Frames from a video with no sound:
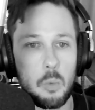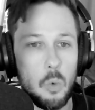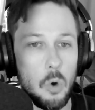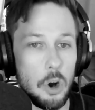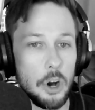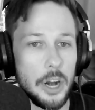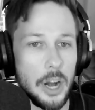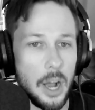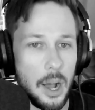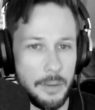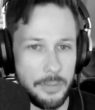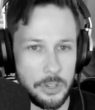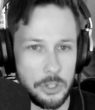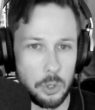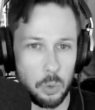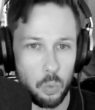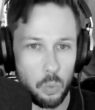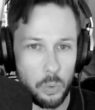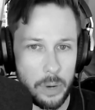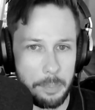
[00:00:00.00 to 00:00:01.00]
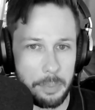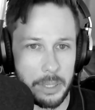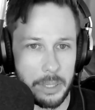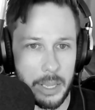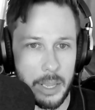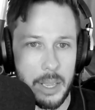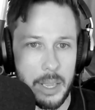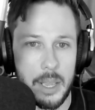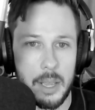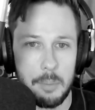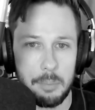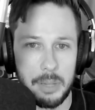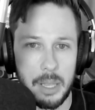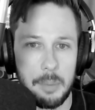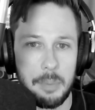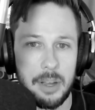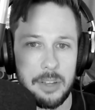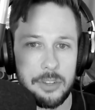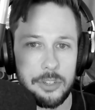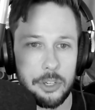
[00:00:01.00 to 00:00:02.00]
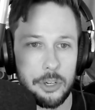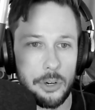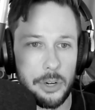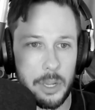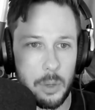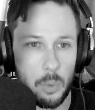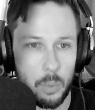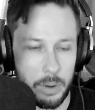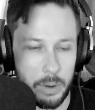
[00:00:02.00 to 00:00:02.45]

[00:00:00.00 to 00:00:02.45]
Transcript: Warrant Officer Ripley, played by Sigourney